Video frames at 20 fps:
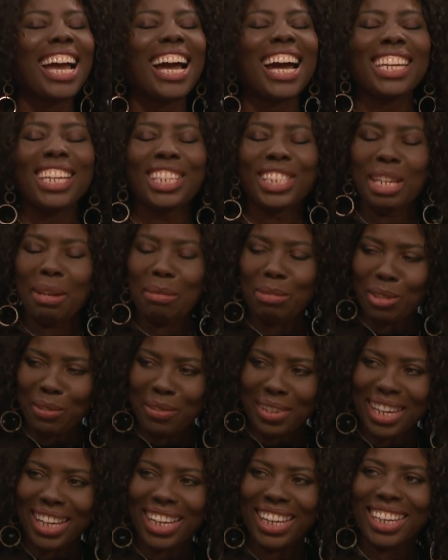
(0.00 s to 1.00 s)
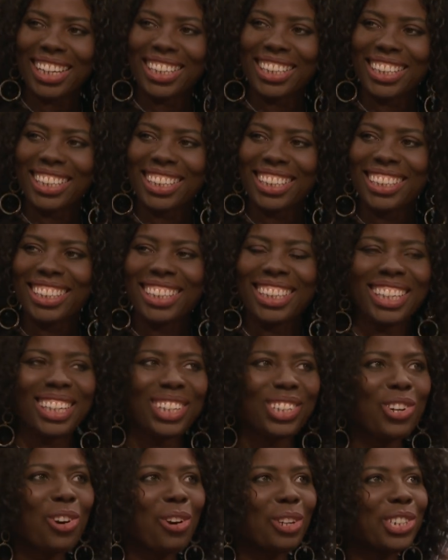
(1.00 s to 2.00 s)
And in terms of colour,
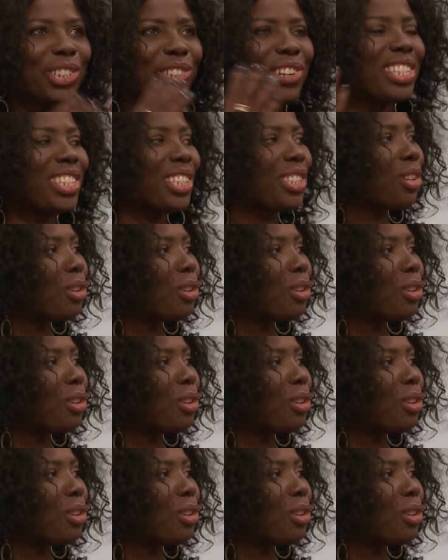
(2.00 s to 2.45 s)
God created